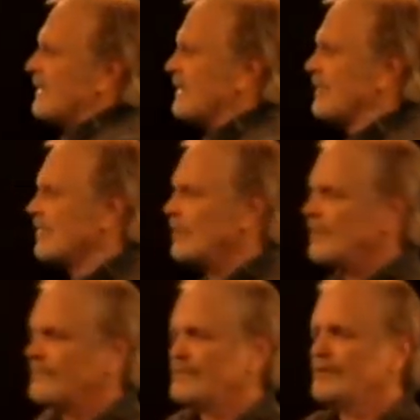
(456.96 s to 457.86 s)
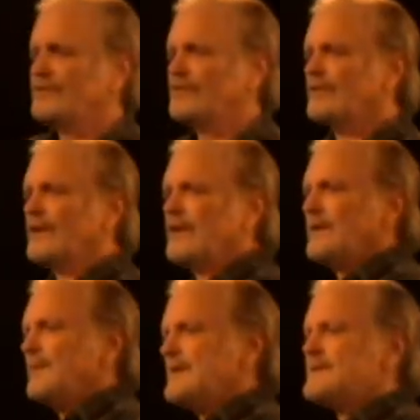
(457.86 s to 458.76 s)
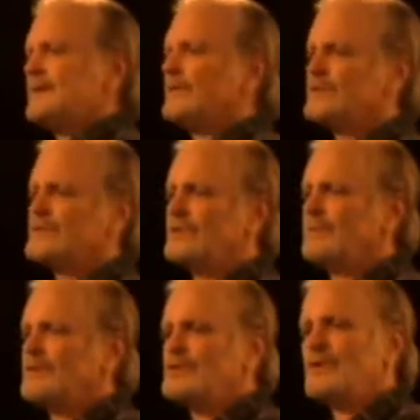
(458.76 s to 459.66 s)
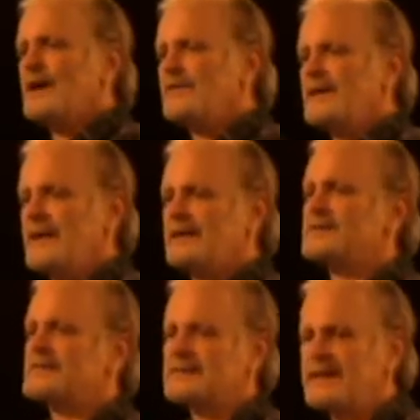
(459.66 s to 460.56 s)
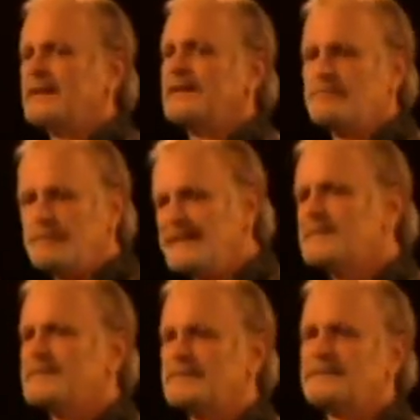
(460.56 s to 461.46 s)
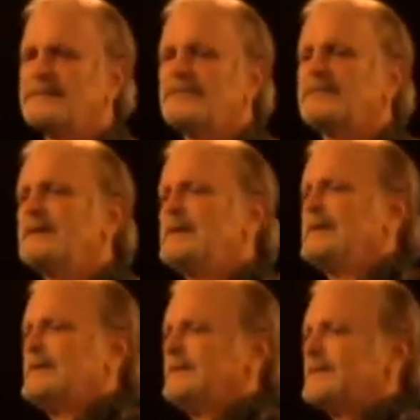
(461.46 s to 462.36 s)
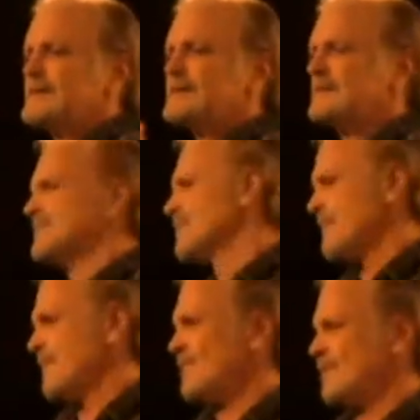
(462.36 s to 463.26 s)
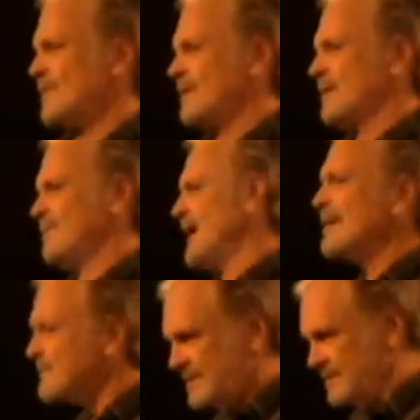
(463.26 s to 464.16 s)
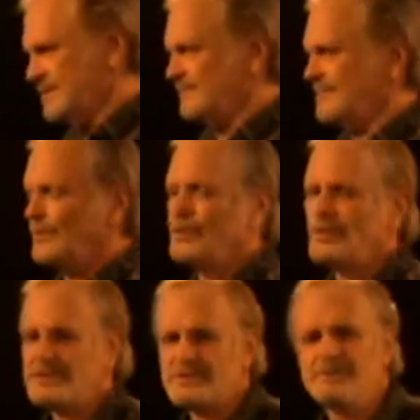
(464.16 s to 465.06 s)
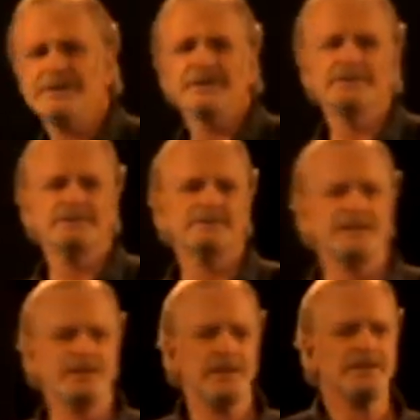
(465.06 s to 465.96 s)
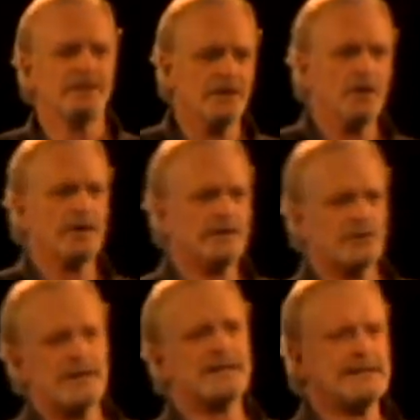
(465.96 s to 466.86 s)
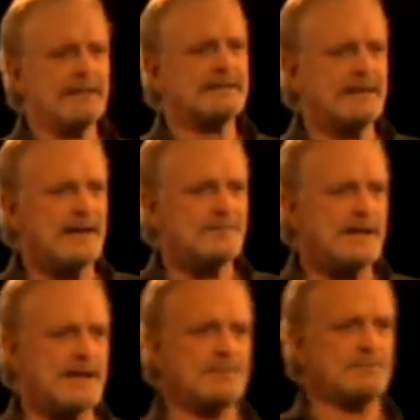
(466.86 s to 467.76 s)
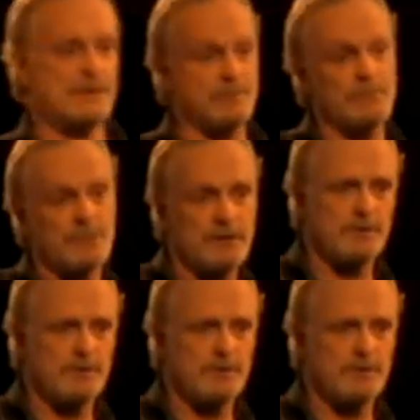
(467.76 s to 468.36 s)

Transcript: And so if you're just like a basic Christian, but you haven't had this second blessing, this, this a baptism with the Holy Spirit, then you need to go and try to get that by having people pray.